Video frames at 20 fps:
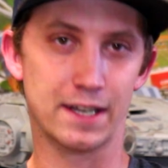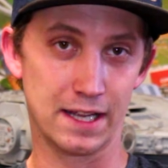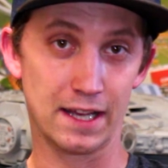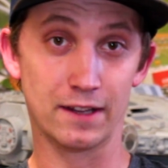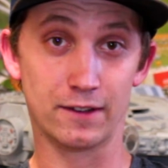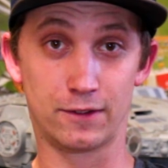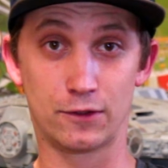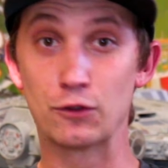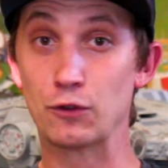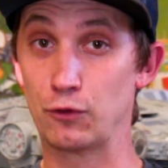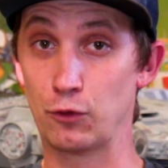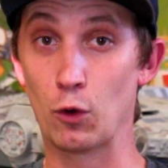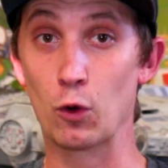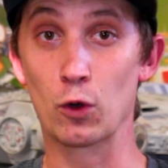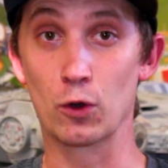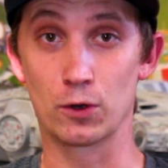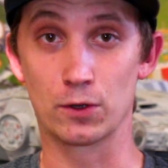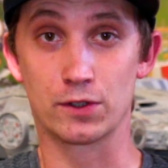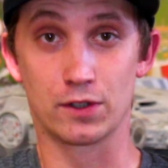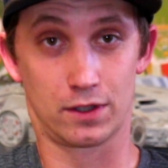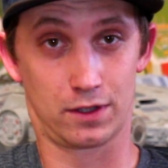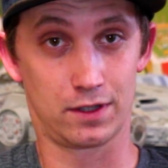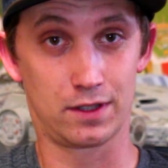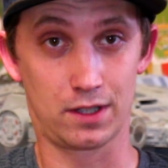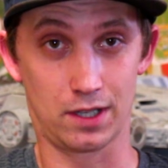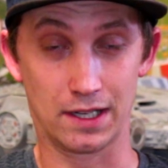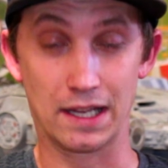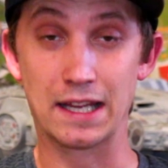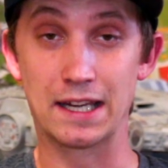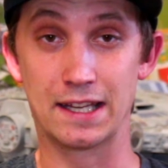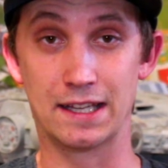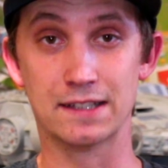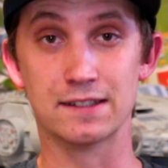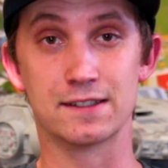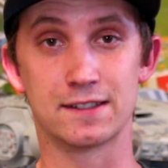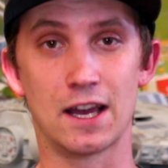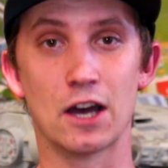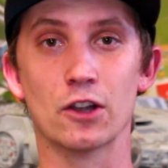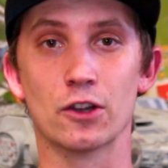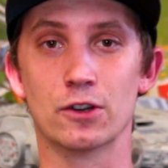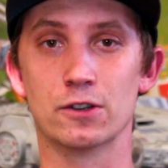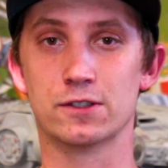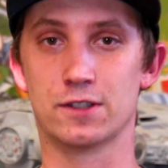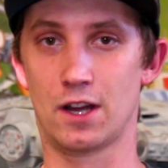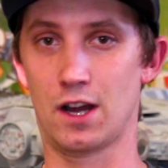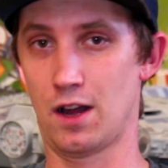it is for Canadian sellers.